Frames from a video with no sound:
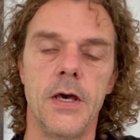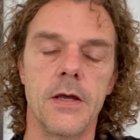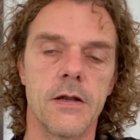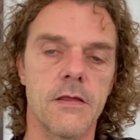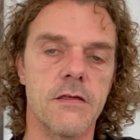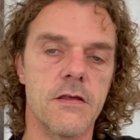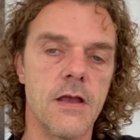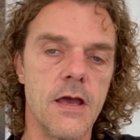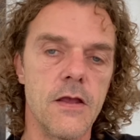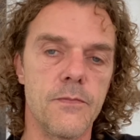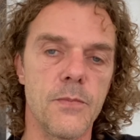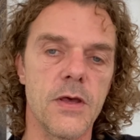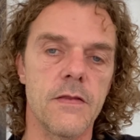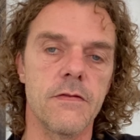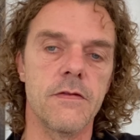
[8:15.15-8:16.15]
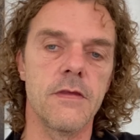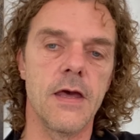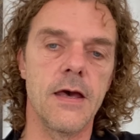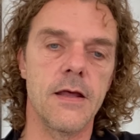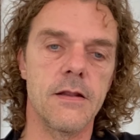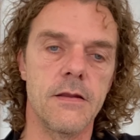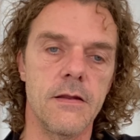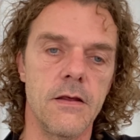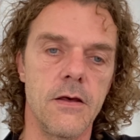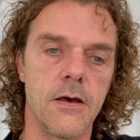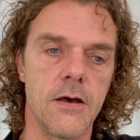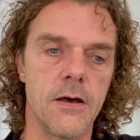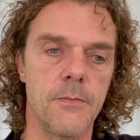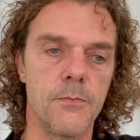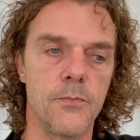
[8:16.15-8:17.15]
The statement that
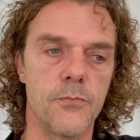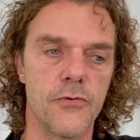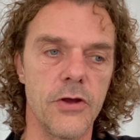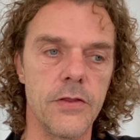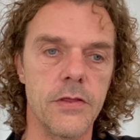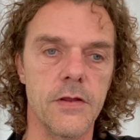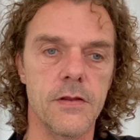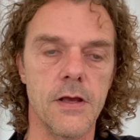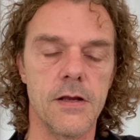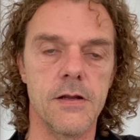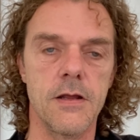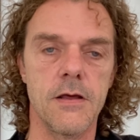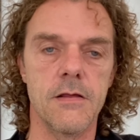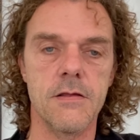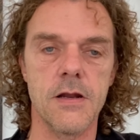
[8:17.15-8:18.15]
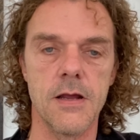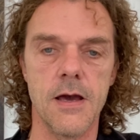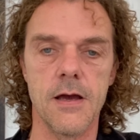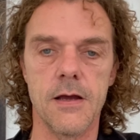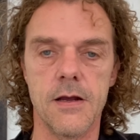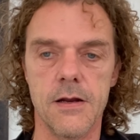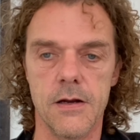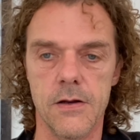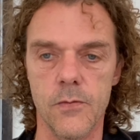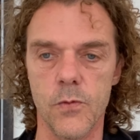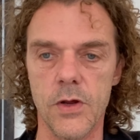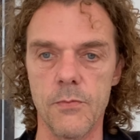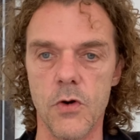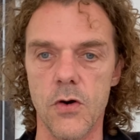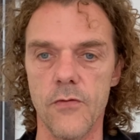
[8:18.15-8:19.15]
breathing techniques like the
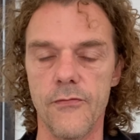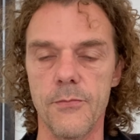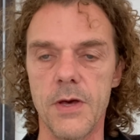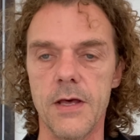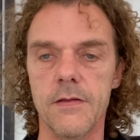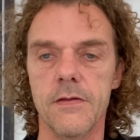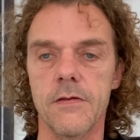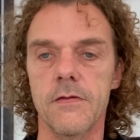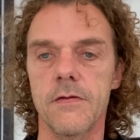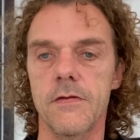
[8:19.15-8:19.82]
Wim Hof method